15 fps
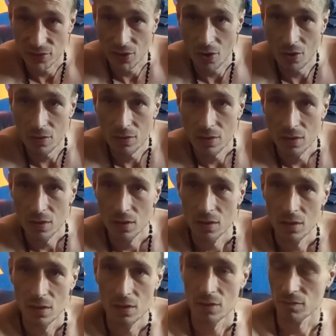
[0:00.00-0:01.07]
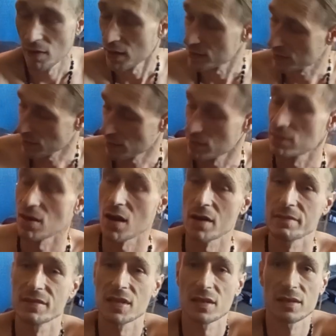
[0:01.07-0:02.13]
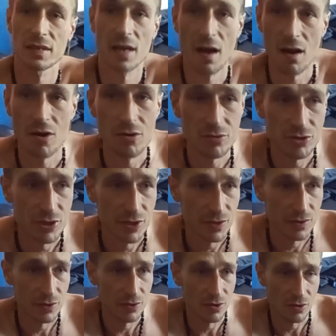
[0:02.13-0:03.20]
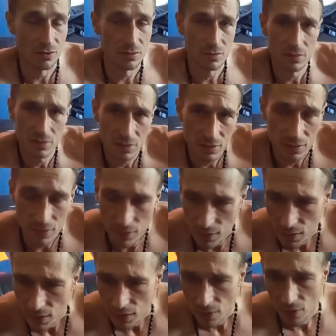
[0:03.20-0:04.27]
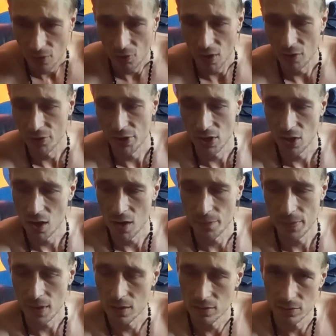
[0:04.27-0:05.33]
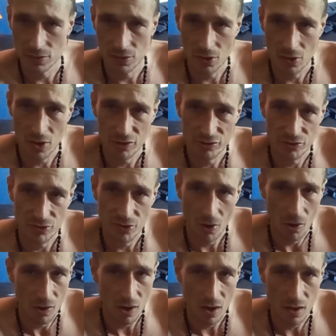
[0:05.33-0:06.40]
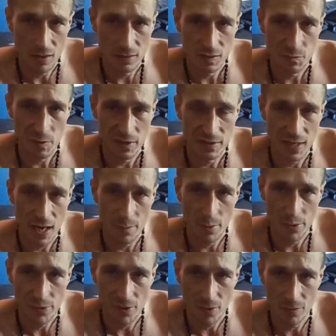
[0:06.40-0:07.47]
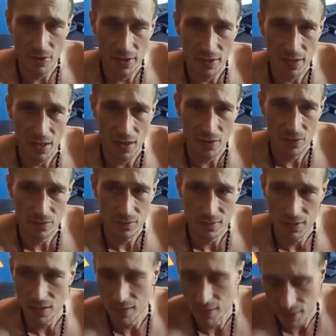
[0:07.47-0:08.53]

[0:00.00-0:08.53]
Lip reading: you know, rest in his arms on the couch and, you know, and I'll get up, I'll do yoga and spend time with them, light candles, all